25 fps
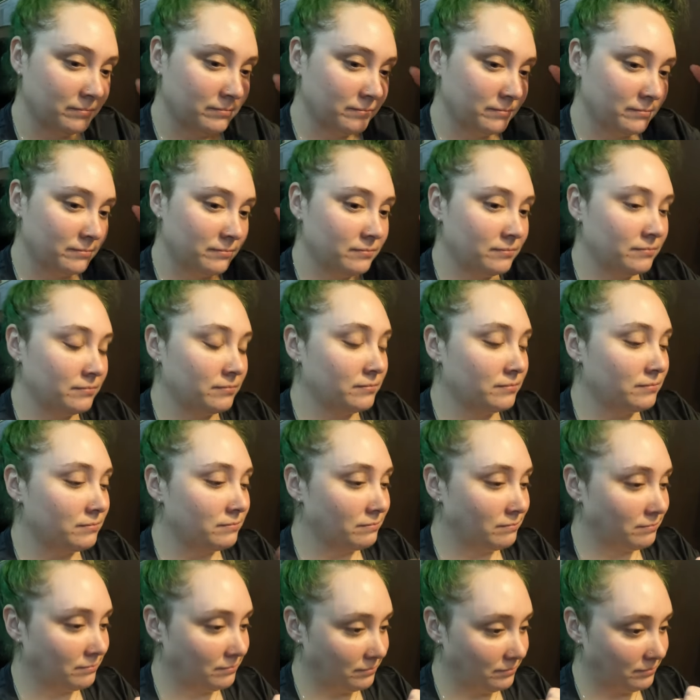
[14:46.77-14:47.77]

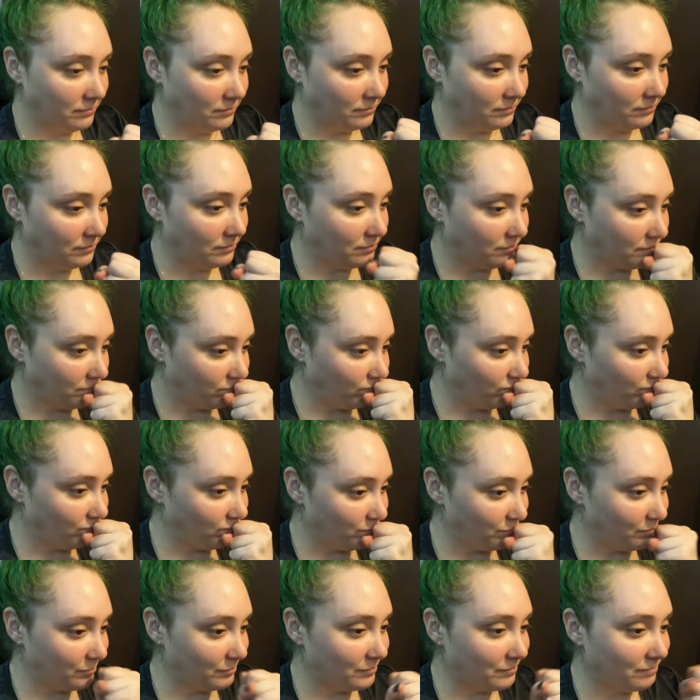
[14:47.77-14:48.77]

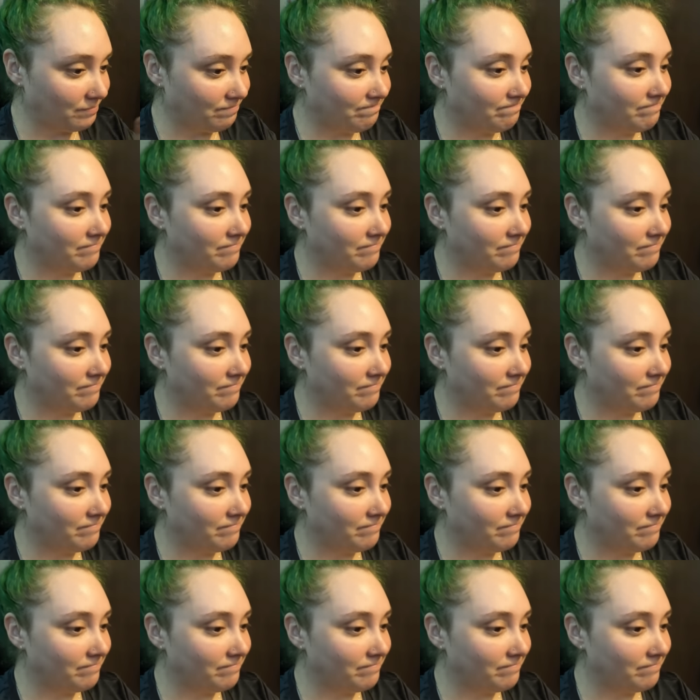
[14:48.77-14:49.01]
(silence)